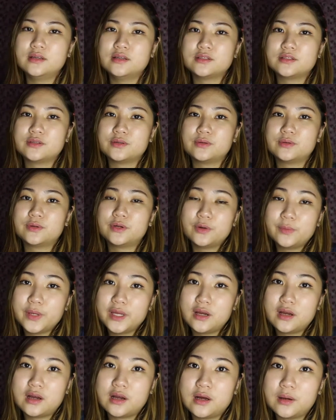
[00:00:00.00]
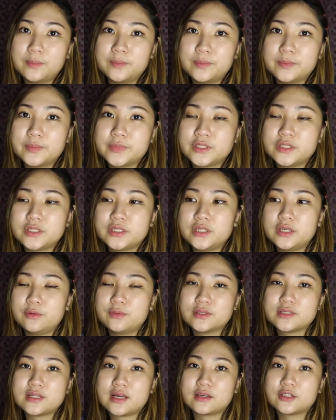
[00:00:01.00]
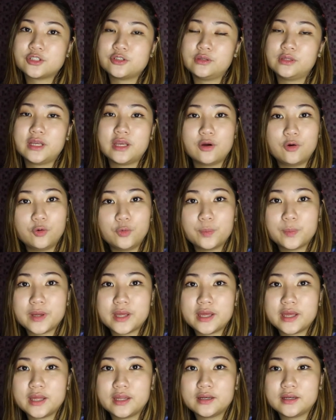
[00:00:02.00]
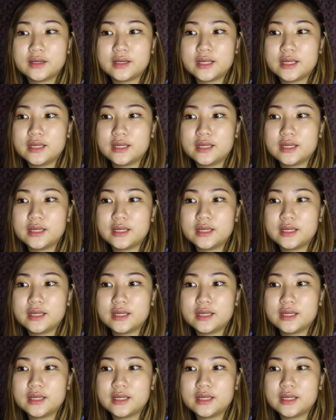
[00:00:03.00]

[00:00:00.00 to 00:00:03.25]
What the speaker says: So growing up, she was actually open